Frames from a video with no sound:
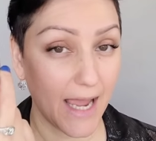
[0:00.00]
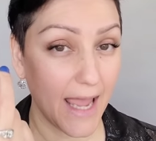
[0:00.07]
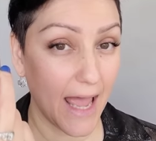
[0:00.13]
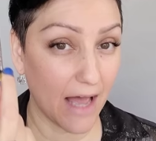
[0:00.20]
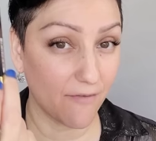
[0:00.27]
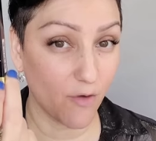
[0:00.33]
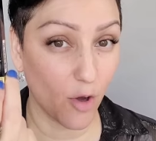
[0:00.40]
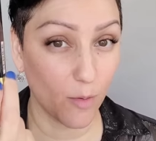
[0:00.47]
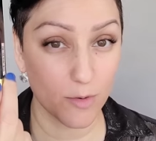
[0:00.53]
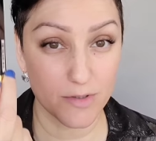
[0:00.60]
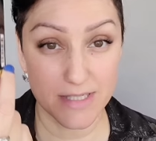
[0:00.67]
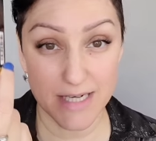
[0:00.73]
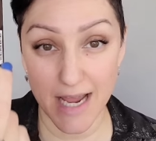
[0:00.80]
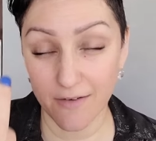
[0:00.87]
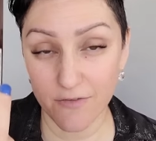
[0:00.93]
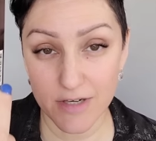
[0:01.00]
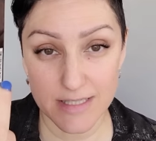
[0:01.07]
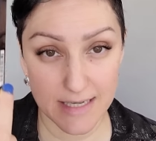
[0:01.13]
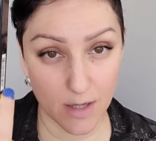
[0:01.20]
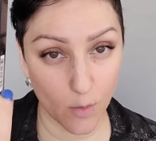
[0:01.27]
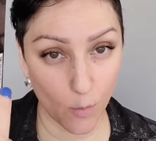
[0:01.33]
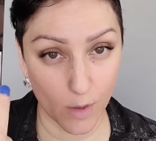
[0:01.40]
I have almost every
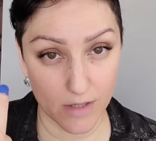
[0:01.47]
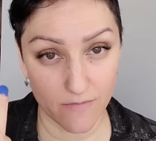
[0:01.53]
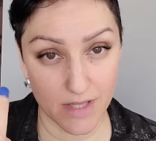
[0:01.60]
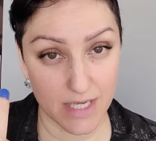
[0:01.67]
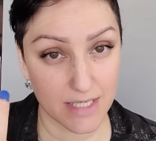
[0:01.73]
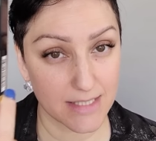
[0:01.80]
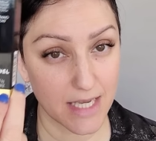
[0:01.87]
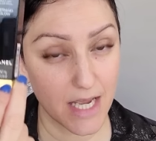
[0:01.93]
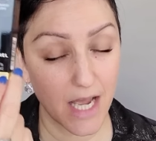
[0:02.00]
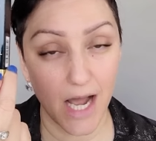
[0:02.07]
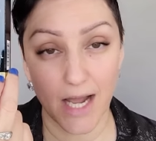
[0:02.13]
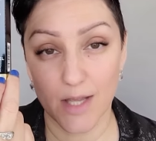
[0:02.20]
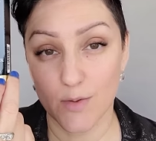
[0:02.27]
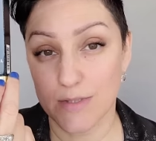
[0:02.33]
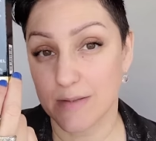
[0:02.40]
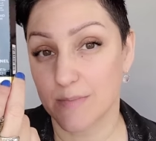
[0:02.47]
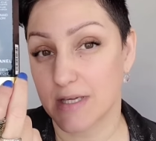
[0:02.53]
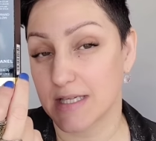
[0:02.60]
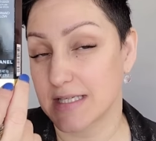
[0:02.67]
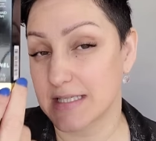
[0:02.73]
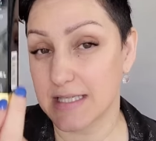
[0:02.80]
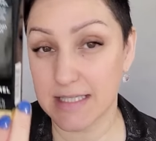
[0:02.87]
single one of these. I use them
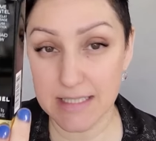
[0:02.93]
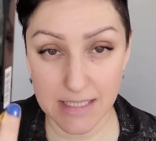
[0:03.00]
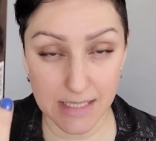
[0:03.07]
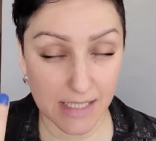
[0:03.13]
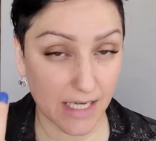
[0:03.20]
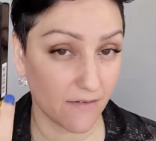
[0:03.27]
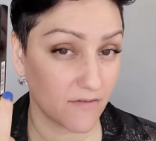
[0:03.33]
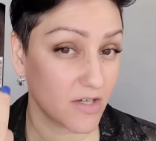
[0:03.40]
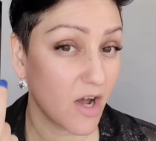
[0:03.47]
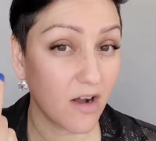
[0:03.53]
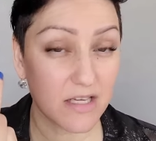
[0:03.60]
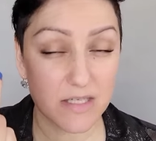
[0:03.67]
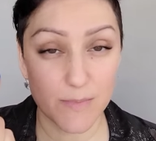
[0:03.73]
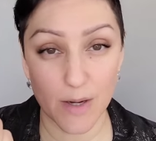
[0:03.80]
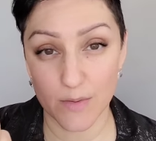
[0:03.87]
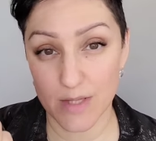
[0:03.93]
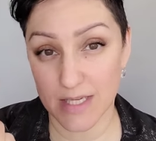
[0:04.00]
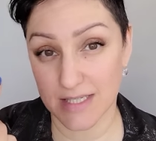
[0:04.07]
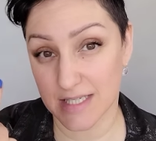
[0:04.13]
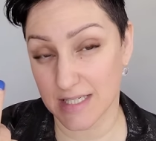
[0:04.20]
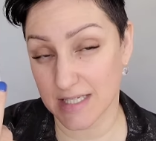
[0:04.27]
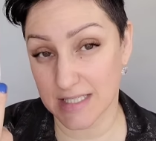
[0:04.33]
consistently. I've talked about
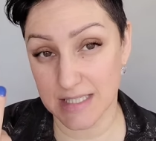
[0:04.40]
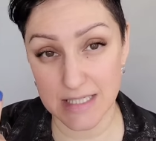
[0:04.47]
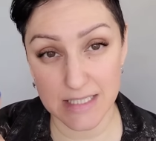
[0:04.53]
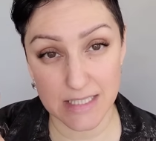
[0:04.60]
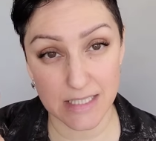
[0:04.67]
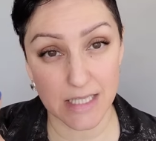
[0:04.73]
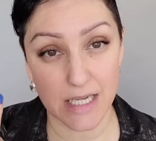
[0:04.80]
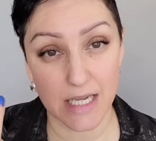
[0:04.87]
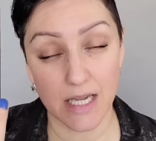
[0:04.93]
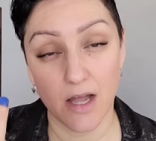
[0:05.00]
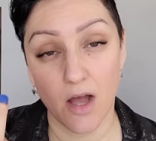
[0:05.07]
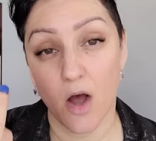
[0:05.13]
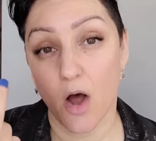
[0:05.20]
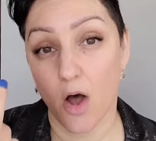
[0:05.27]
these consistently